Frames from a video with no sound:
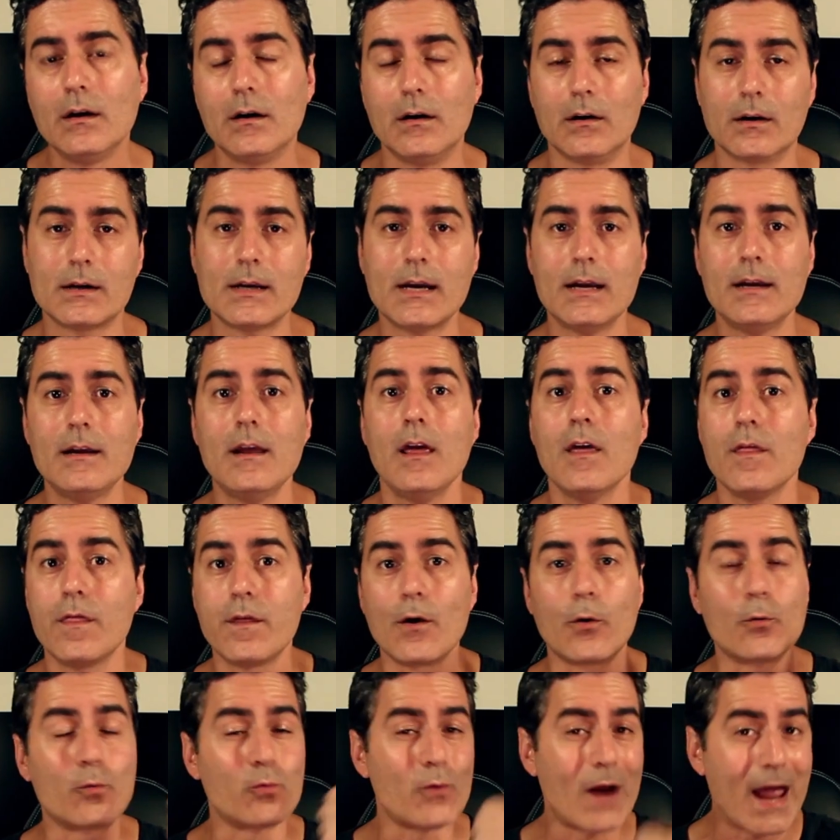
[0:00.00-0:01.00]
Okay,
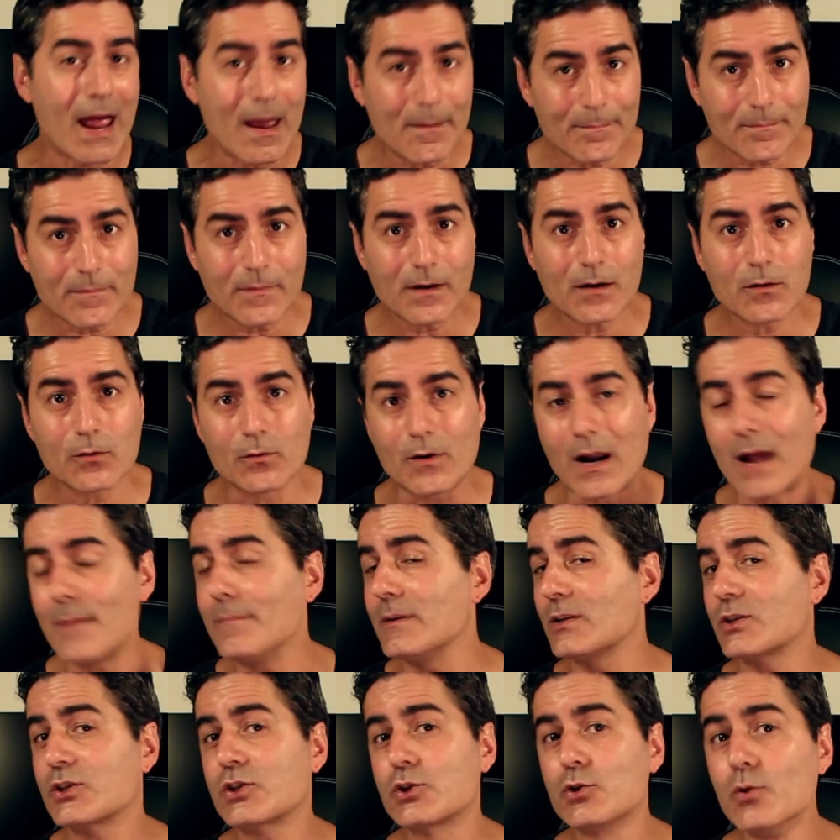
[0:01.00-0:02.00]
the RAM
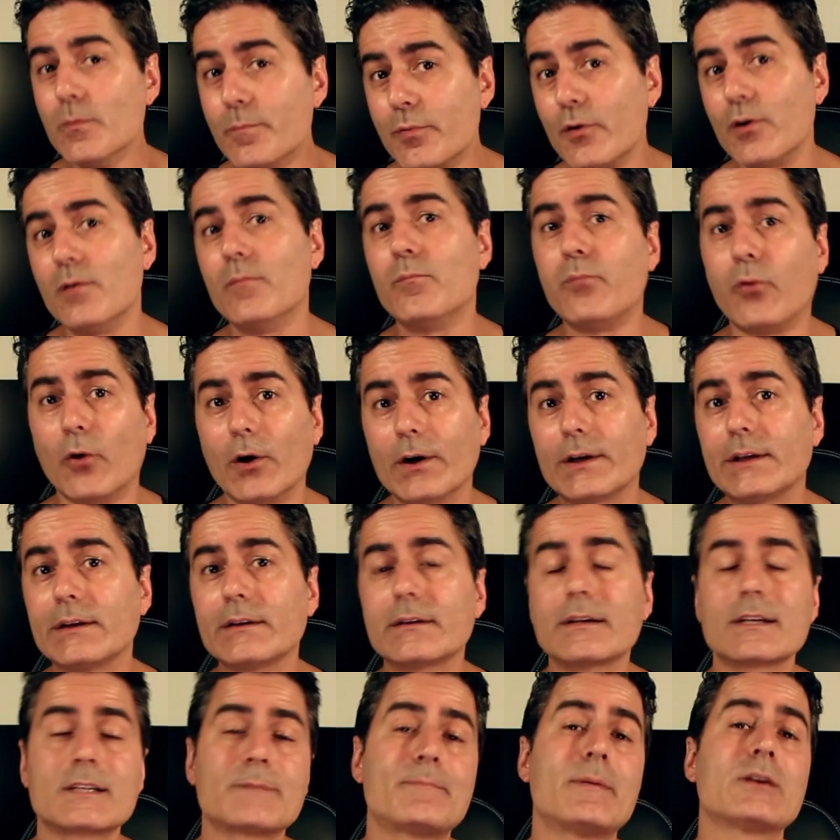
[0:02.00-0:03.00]
is super
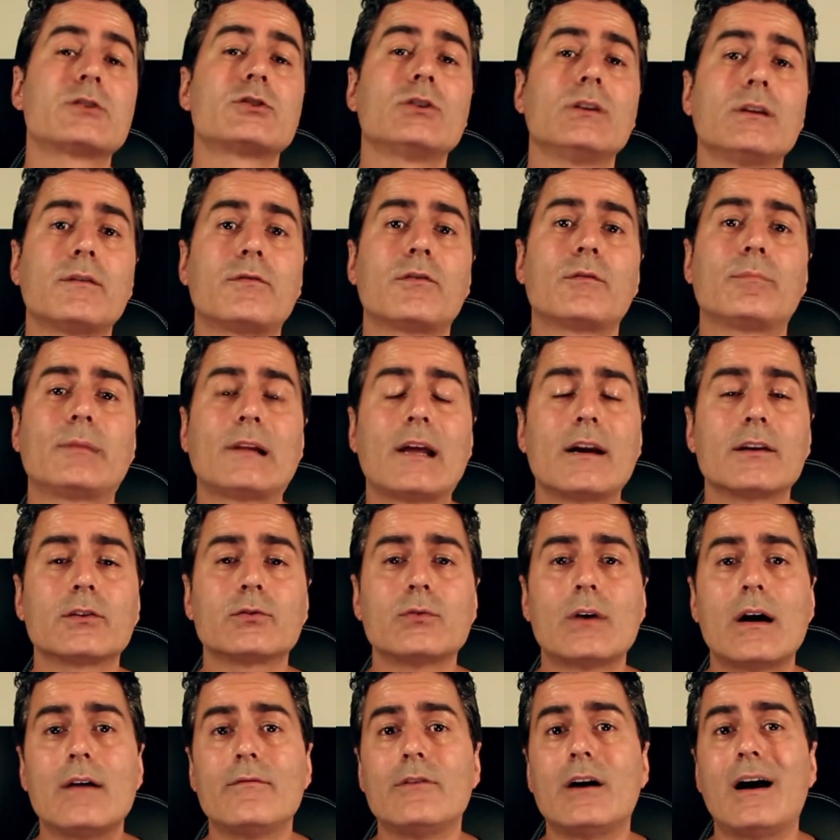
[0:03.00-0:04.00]
important, especially if you're planning
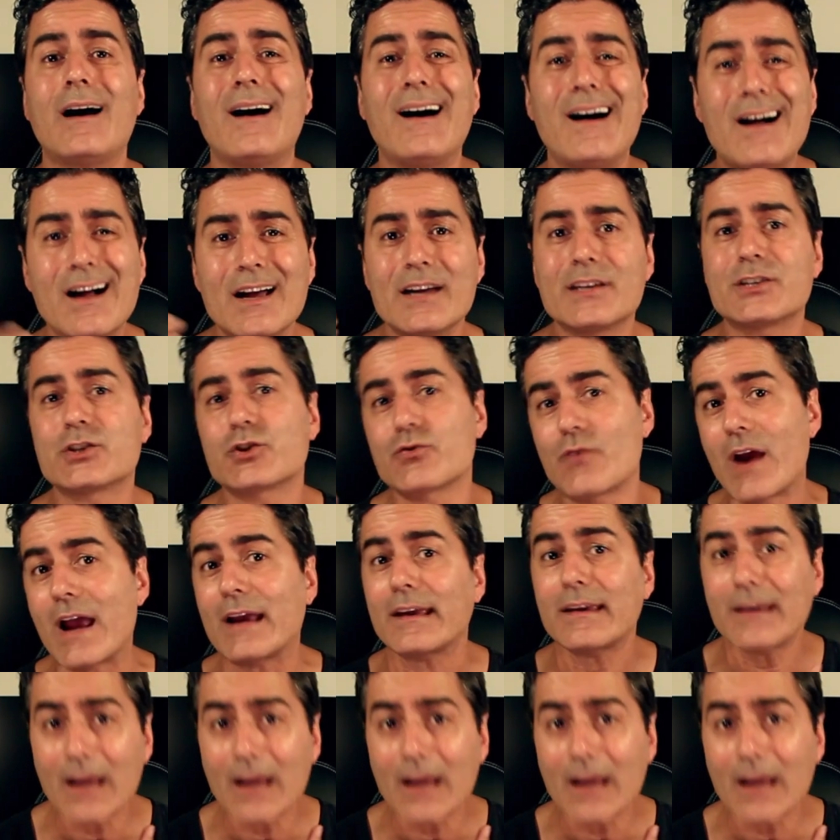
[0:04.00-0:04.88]
to have a high track